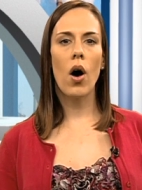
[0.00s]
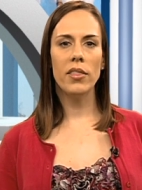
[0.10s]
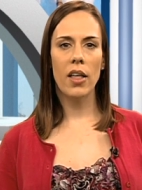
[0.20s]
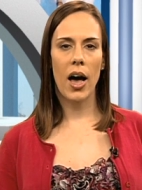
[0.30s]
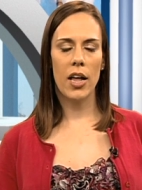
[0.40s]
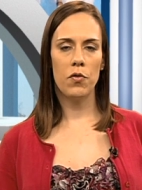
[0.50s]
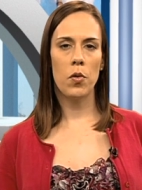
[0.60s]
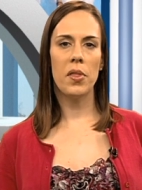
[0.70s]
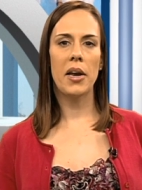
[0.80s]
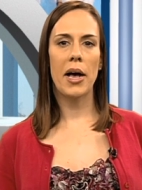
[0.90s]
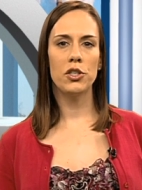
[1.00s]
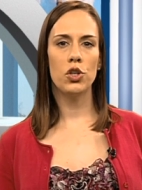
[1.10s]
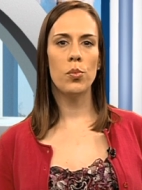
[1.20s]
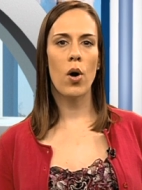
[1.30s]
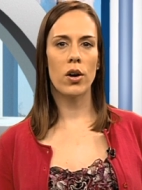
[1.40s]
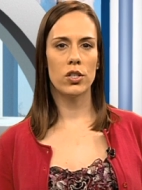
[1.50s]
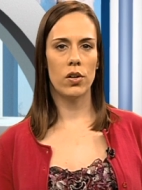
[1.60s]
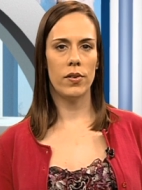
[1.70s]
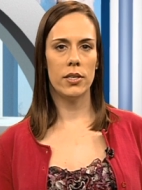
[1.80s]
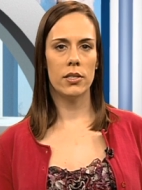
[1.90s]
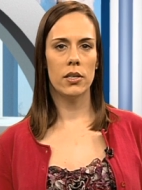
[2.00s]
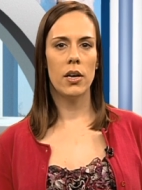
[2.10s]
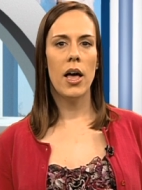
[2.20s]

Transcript: online from the National Park Service,